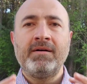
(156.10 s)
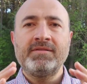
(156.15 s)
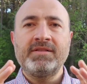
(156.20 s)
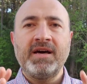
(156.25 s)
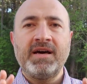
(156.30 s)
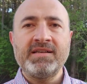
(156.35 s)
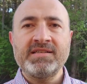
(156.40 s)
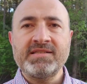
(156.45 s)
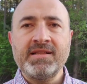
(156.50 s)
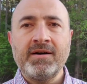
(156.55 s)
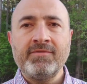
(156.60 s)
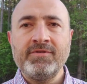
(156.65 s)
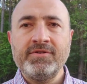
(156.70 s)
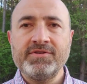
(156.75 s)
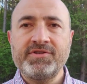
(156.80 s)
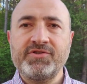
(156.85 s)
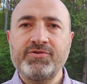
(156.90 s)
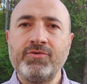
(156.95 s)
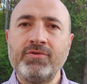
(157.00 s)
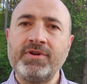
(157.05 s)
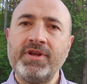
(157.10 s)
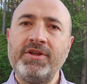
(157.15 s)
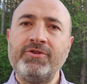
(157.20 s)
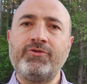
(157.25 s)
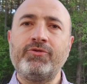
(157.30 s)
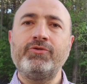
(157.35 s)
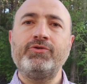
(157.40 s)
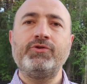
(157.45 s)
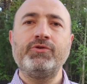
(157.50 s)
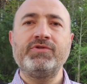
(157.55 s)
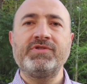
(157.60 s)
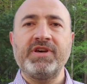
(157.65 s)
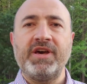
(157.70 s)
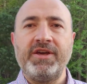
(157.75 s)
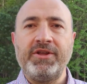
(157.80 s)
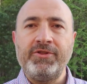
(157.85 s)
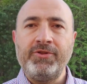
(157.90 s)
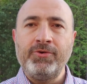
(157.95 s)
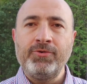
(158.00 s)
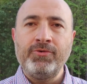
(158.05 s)
Tesla will soon introduce
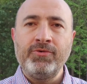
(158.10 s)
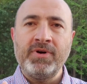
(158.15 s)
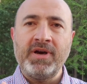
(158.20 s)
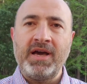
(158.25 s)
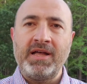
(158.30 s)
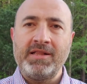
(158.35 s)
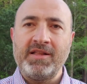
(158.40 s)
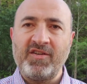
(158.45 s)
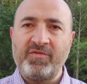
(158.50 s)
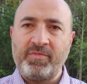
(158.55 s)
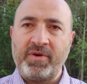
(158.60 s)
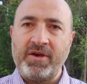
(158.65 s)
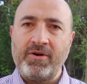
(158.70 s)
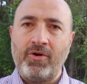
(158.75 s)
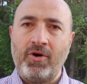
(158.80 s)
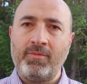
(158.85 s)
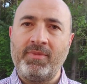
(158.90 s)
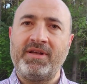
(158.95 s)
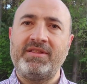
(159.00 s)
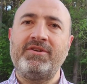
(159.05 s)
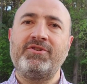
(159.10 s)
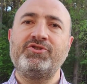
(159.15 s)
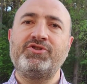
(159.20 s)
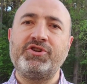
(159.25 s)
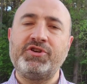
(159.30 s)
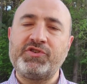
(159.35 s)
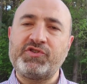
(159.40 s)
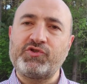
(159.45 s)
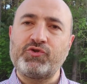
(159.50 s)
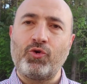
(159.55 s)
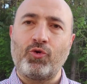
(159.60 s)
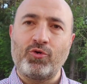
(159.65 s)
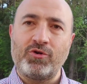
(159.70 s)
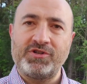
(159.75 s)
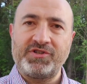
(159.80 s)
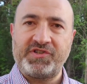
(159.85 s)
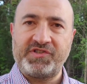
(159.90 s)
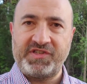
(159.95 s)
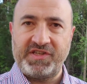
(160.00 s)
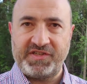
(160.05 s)
a new LFP home energy
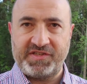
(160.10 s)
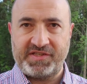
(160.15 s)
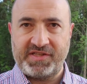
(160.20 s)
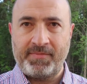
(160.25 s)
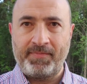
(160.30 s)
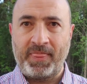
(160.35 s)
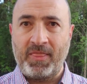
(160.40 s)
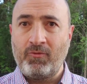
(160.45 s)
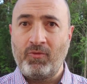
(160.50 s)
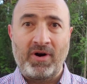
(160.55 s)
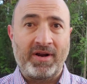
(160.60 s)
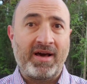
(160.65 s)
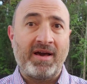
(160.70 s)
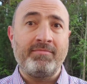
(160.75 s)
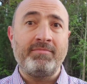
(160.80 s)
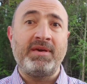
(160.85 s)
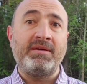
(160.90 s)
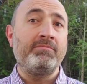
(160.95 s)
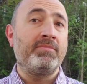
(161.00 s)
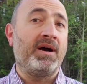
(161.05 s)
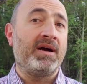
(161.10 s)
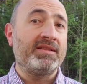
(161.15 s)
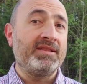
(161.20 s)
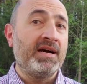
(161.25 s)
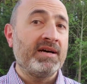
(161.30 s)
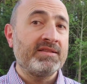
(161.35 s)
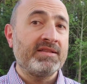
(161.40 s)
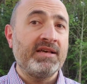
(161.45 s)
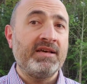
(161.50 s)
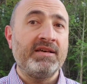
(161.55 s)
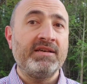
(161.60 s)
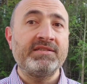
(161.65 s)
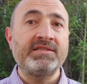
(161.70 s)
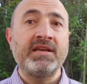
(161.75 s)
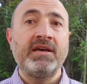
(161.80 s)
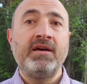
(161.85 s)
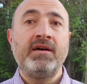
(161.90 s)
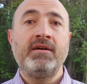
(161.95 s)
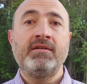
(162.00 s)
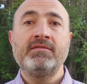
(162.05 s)
storage system. What I mean by that is
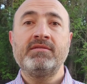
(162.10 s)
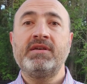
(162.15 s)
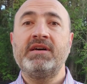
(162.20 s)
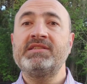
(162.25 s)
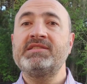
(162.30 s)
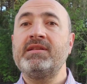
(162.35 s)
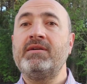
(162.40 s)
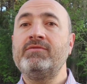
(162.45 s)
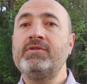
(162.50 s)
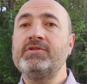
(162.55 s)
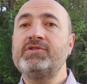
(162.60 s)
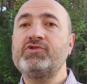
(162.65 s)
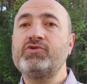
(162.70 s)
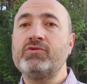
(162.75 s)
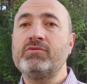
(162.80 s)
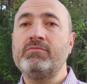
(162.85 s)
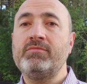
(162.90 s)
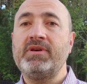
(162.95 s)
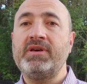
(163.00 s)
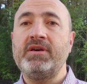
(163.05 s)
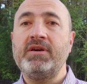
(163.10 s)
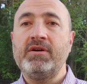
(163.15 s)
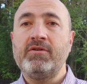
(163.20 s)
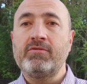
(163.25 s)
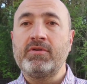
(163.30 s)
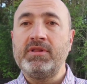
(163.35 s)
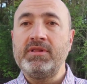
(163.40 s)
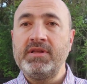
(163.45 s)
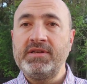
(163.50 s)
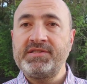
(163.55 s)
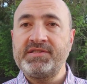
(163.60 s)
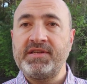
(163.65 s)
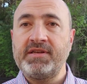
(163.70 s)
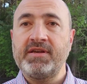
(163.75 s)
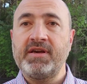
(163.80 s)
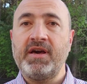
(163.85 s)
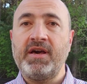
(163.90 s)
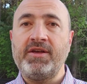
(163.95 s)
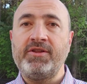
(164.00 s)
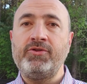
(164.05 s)
Tesla will soon be
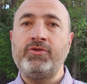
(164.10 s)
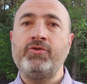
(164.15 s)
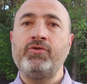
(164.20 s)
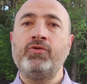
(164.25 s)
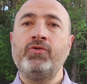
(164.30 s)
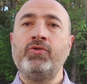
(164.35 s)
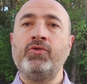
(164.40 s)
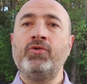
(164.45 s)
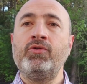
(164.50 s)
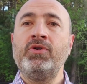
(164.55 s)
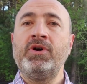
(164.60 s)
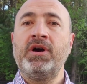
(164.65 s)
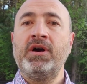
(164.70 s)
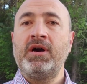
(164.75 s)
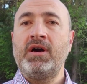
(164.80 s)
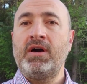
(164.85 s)
releasing a new